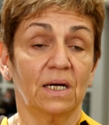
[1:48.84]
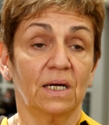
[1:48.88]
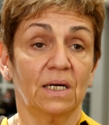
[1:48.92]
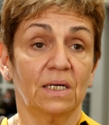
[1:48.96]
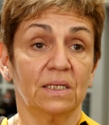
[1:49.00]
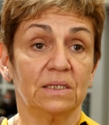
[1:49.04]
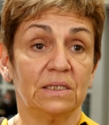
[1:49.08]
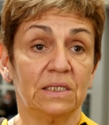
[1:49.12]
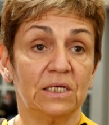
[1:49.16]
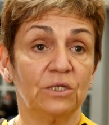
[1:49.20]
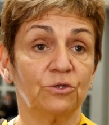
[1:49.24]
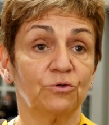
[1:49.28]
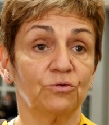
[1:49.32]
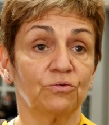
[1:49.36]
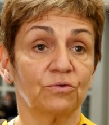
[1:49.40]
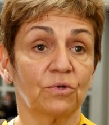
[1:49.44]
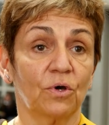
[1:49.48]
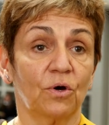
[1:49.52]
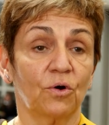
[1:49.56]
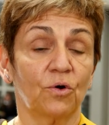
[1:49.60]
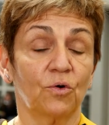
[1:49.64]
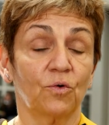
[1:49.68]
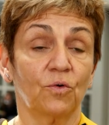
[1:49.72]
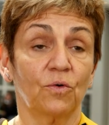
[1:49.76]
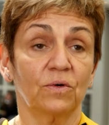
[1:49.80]
need to
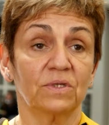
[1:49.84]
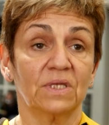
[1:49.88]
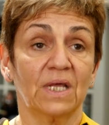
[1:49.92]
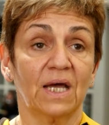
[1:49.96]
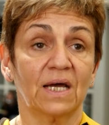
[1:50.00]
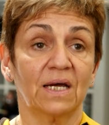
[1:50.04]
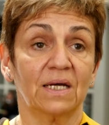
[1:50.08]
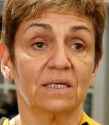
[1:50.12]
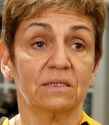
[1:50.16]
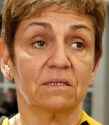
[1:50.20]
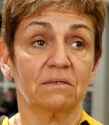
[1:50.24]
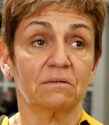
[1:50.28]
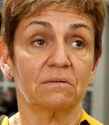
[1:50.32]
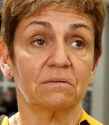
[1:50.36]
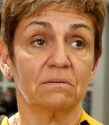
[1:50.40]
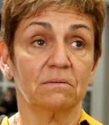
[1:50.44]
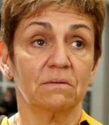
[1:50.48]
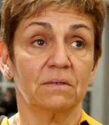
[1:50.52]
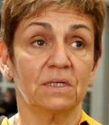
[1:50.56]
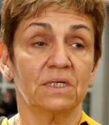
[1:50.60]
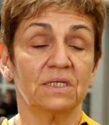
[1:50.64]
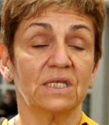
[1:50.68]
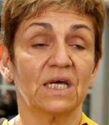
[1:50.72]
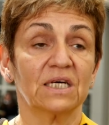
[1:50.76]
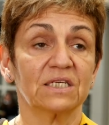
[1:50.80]
know that
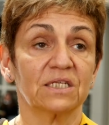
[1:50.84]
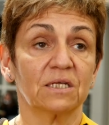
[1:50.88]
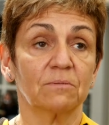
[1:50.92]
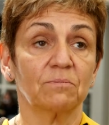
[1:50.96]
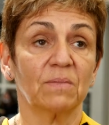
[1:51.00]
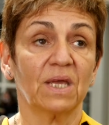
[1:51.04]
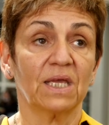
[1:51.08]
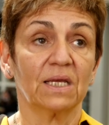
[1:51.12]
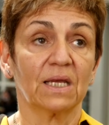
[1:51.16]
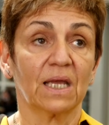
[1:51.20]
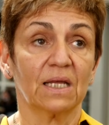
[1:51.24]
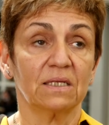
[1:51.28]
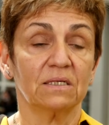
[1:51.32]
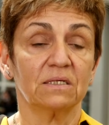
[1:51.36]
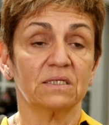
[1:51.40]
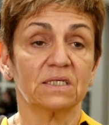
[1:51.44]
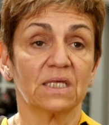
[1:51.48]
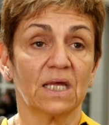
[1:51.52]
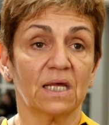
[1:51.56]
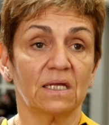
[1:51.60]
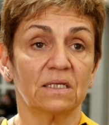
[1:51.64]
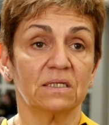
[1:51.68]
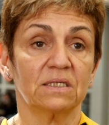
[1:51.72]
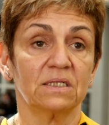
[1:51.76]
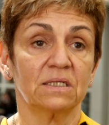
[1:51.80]
it doesn't make any
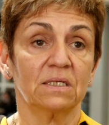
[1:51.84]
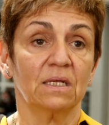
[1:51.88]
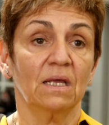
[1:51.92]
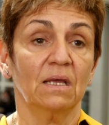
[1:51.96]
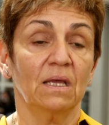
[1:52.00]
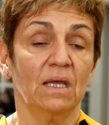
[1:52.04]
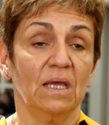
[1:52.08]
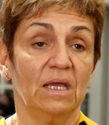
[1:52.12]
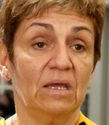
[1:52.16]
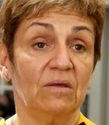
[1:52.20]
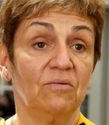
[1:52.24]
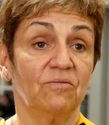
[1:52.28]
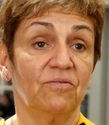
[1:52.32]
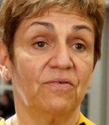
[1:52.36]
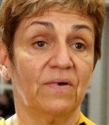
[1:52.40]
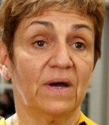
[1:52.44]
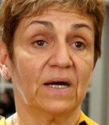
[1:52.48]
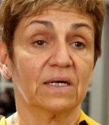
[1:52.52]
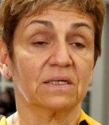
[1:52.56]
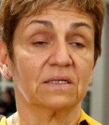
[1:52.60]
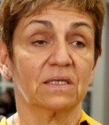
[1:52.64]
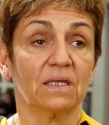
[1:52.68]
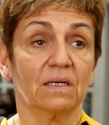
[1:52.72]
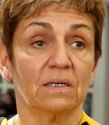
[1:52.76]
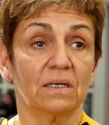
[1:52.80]
sense. In
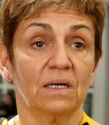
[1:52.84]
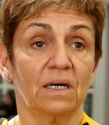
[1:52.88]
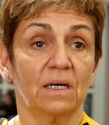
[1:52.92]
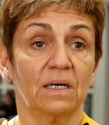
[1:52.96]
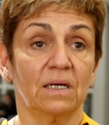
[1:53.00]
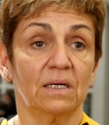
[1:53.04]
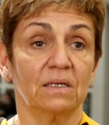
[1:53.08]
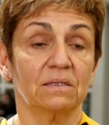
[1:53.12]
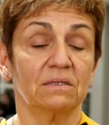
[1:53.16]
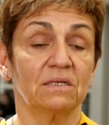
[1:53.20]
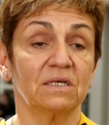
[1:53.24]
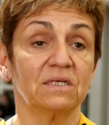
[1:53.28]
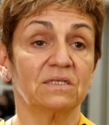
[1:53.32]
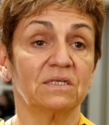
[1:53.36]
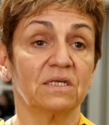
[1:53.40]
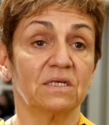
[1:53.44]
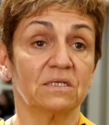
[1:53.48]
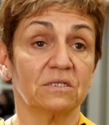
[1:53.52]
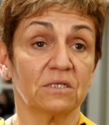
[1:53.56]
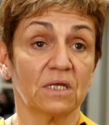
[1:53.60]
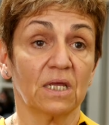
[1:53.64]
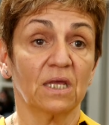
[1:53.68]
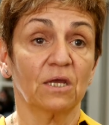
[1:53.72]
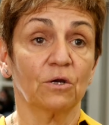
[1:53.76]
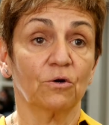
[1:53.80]
fact, this
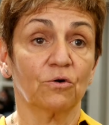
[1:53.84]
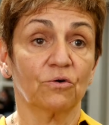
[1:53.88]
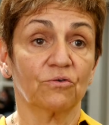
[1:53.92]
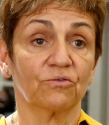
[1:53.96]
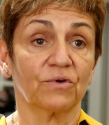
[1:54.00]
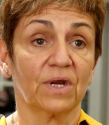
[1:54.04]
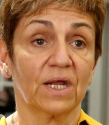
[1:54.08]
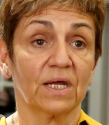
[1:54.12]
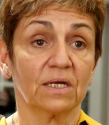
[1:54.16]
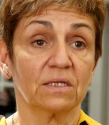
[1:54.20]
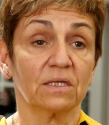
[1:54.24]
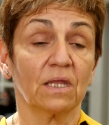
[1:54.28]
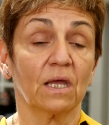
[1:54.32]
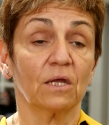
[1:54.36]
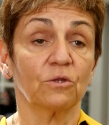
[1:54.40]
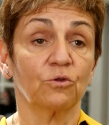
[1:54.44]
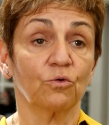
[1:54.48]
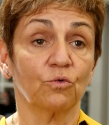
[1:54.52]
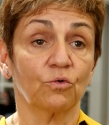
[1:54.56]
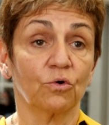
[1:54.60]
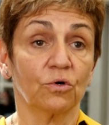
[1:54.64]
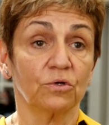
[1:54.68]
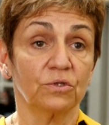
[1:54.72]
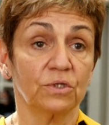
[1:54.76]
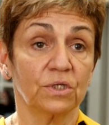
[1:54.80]
is incorrect
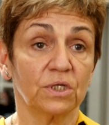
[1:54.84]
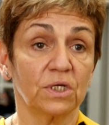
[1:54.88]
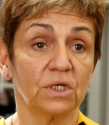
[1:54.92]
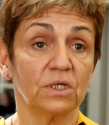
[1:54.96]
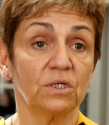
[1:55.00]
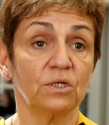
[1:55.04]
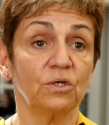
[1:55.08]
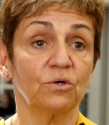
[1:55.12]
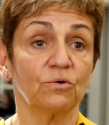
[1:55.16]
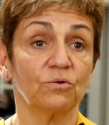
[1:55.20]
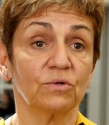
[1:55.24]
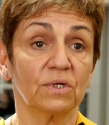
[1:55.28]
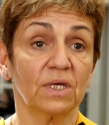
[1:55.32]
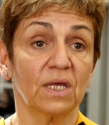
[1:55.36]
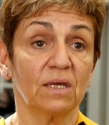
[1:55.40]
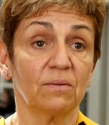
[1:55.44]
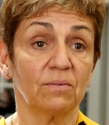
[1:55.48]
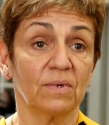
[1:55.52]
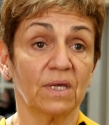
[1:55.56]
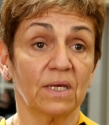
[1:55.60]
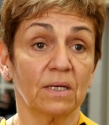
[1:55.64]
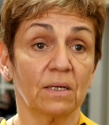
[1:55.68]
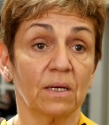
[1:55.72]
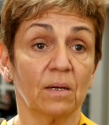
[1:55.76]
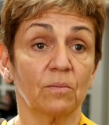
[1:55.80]
to continue
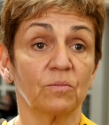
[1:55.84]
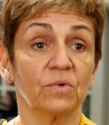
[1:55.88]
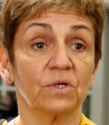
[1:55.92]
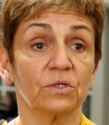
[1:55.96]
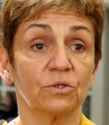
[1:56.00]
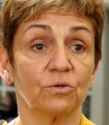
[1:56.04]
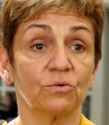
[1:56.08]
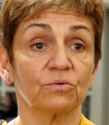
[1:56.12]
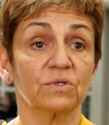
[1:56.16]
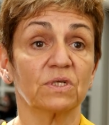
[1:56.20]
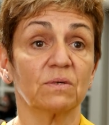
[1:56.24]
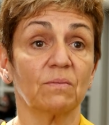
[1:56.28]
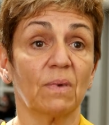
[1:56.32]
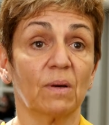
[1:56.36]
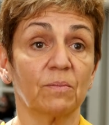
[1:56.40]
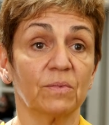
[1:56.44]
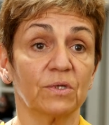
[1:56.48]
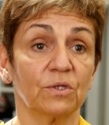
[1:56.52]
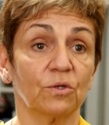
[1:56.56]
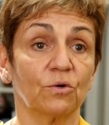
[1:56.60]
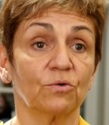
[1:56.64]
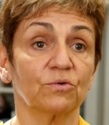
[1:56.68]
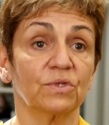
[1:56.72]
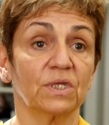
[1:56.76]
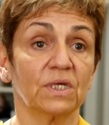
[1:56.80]
giving Brentuximab
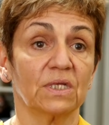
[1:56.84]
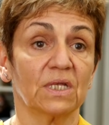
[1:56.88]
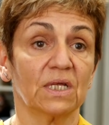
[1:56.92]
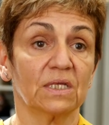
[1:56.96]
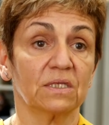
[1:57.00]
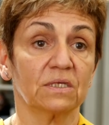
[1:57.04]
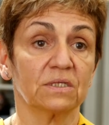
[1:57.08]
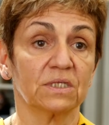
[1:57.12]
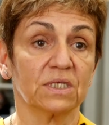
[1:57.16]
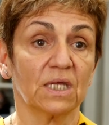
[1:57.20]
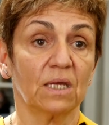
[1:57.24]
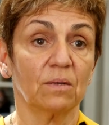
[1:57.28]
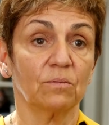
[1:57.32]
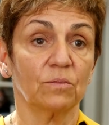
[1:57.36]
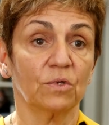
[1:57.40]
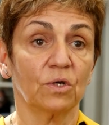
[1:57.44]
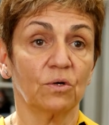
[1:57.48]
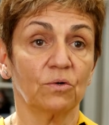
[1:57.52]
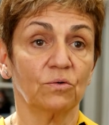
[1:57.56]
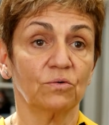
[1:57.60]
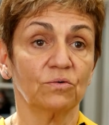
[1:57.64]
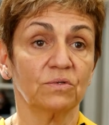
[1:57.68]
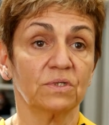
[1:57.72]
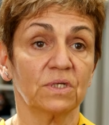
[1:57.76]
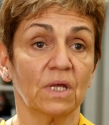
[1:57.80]
vedotin at the same
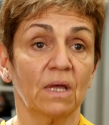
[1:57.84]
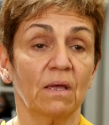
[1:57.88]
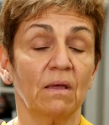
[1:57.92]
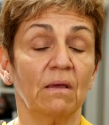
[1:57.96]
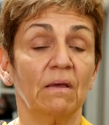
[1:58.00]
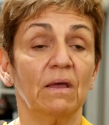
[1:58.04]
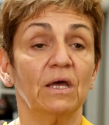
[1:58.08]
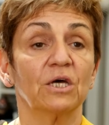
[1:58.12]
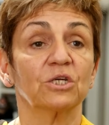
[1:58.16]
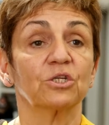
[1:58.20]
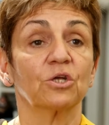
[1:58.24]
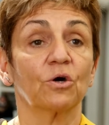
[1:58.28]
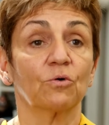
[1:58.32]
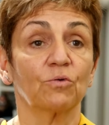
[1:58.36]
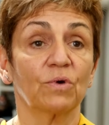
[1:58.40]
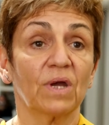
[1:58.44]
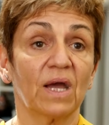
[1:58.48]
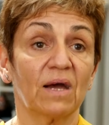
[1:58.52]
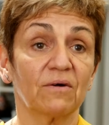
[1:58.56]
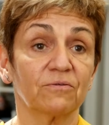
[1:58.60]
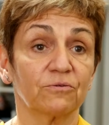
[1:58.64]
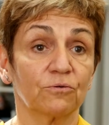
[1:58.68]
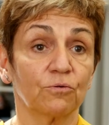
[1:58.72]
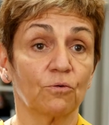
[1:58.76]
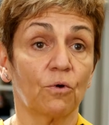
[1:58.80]
dose. So we
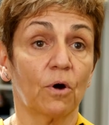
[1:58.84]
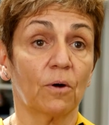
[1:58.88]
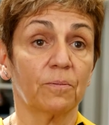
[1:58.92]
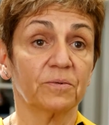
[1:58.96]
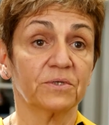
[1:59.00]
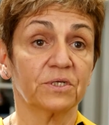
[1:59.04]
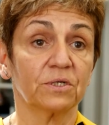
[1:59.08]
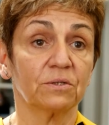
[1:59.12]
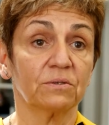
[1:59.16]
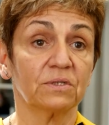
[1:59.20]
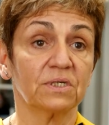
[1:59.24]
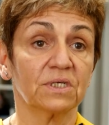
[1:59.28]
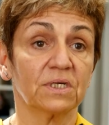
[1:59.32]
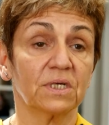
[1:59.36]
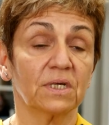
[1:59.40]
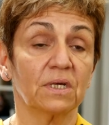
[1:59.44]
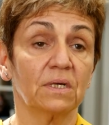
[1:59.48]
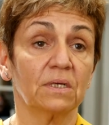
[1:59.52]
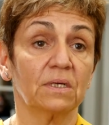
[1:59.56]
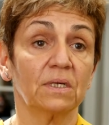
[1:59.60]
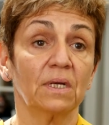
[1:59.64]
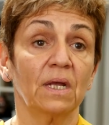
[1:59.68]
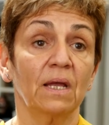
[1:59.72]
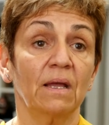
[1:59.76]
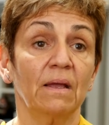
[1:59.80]
have two options
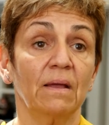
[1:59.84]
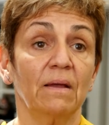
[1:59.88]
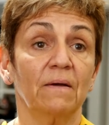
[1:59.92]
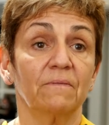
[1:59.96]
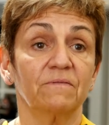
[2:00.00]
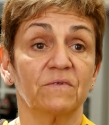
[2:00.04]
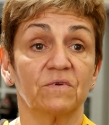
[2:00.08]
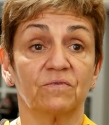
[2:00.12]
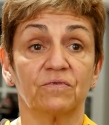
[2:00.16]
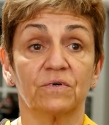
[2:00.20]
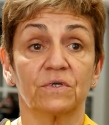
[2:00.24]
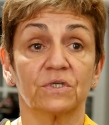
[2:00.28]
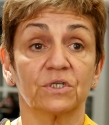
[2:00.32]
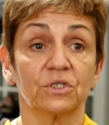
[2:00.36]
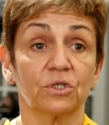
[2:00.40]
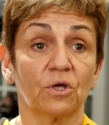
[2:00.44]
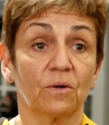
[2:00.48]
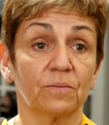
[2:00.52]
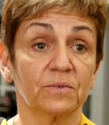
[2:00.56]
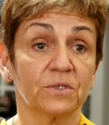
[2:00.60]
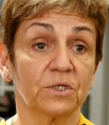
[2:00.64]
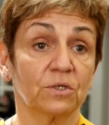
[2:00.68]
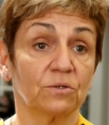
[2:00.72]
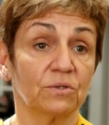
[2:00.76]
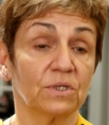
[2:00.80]
here. The first
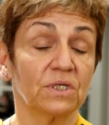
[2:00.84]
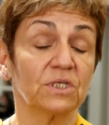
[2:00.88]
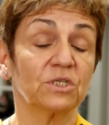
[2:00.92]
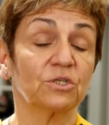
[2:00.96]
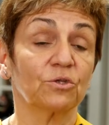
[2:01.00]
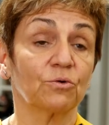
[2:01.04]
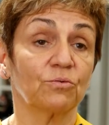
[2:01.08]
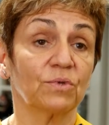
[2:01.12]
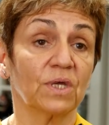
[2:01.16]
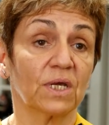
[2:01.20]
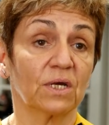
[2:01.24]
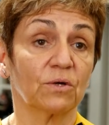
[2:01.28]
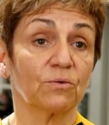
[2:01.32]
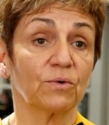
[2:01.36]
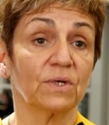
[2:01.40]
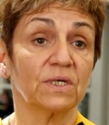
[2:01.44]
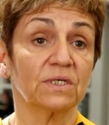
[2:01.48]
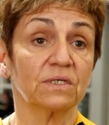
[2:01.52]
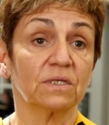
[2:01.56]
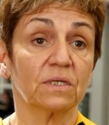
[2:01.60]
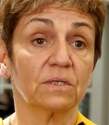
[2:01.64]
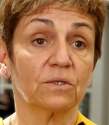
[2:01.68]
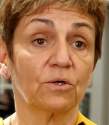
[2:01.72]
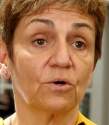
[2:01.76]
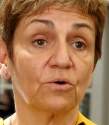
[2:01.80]
option is to
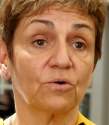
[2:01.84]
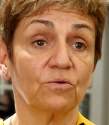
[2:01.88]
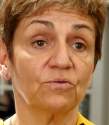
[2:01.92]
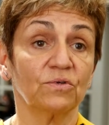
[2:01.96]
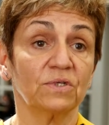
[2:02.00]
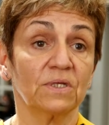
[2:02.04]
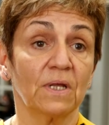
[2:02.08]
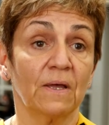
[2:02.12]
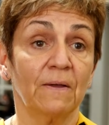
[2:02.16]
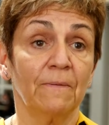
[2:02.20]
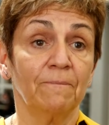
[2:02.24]
decrease the dose,